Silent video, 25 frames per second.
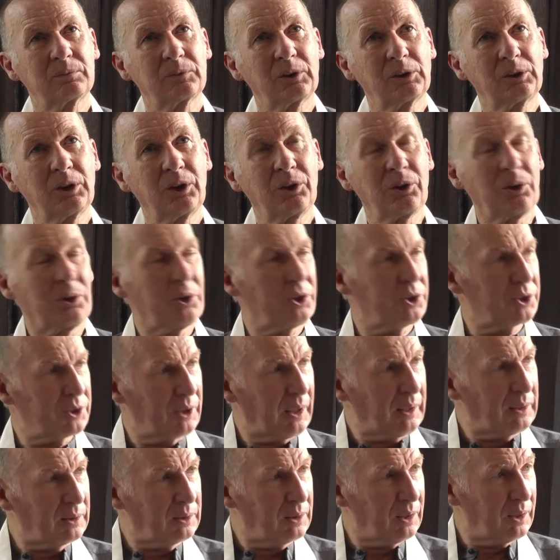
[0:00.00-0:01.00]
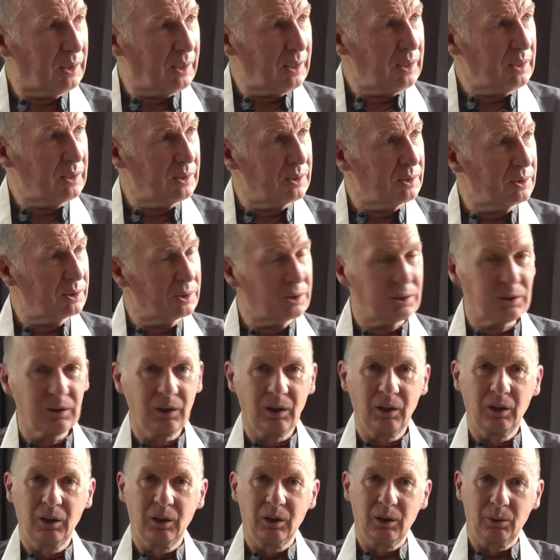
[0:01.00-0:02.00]
And he thought Sangha is
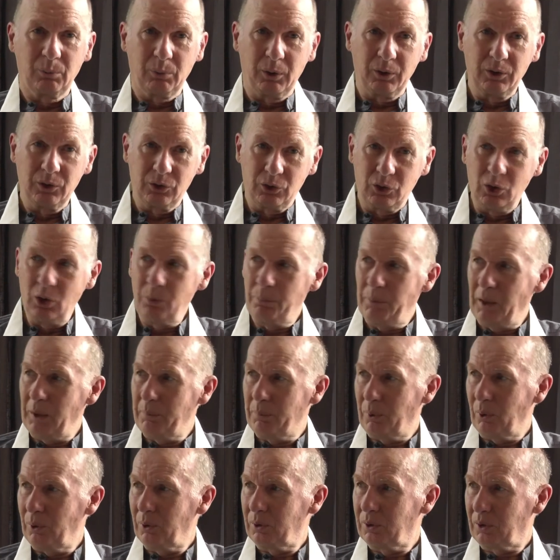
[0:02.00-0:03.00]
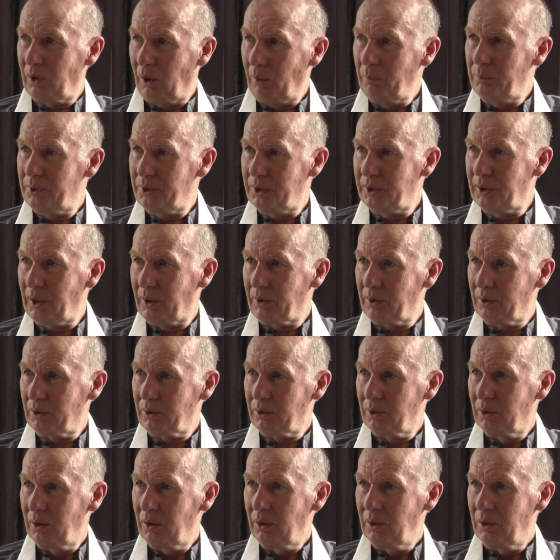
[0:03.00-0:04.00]
when two people come
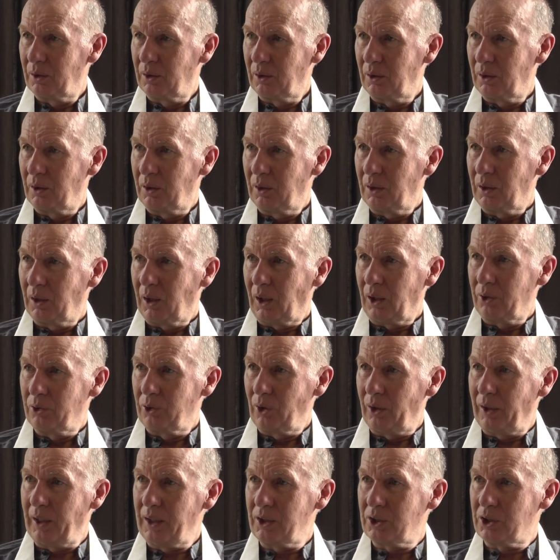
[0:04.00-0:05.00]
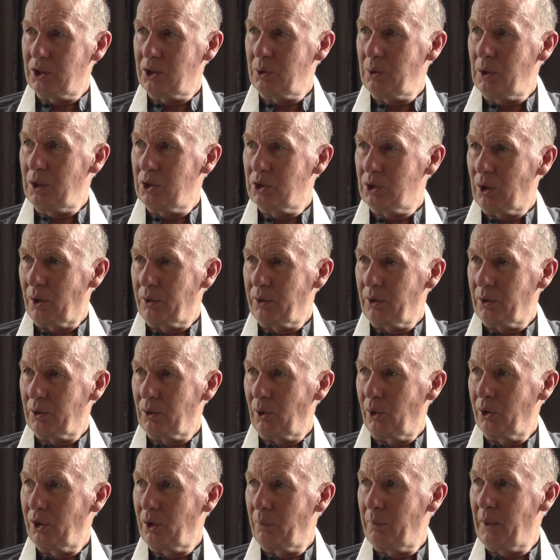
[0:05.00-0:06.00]
together and relate to each other
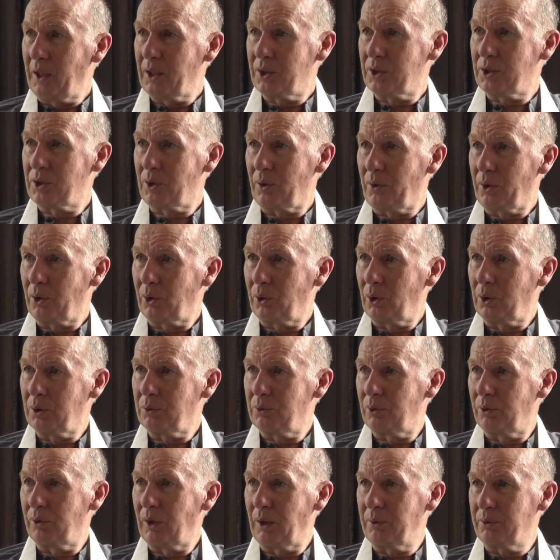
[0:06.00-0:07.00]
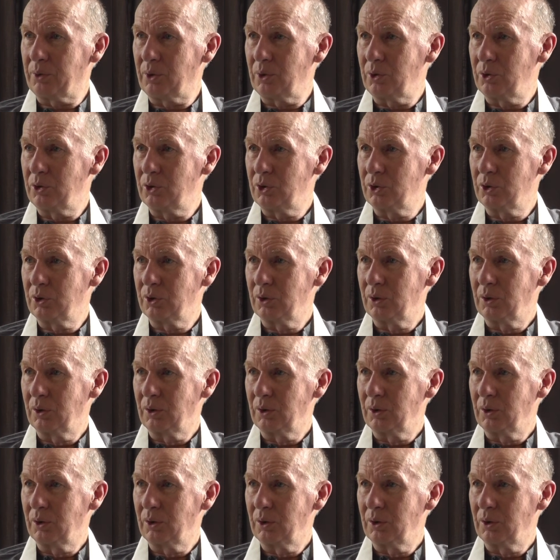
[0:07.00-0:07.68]
on the basis of their going for refuge.